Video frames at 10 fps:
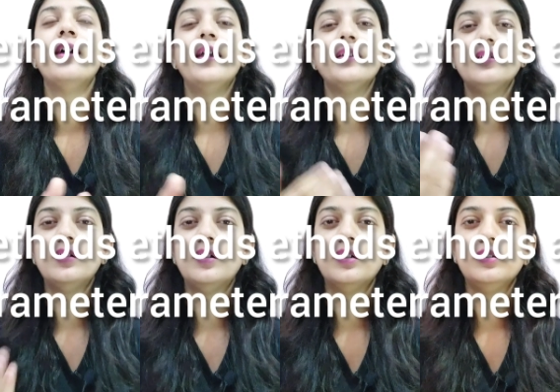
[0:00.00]
And the
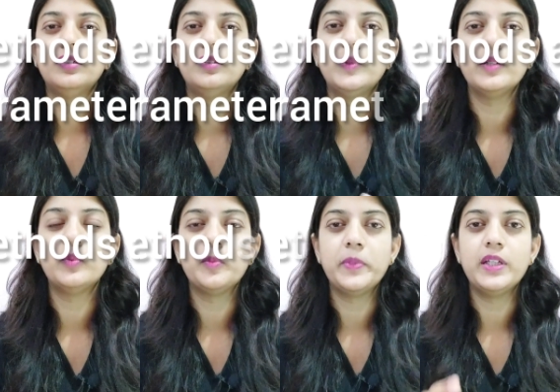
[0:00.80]
third one
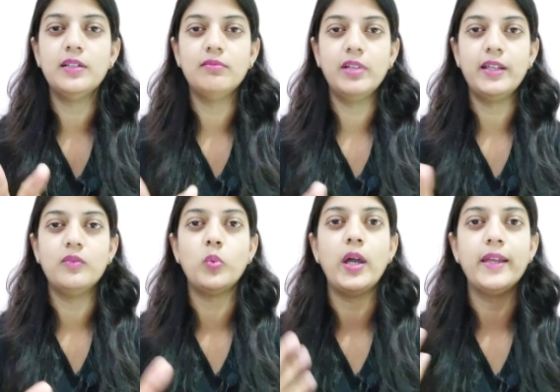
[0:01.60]
would be like
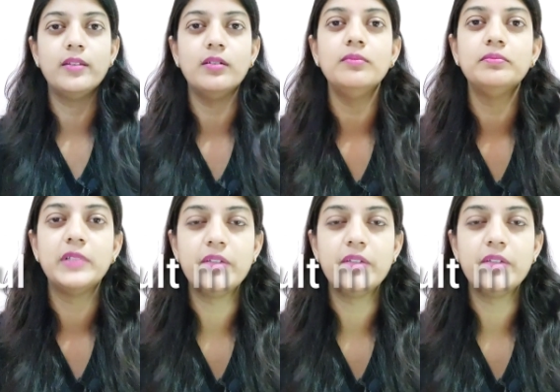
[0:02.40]
why the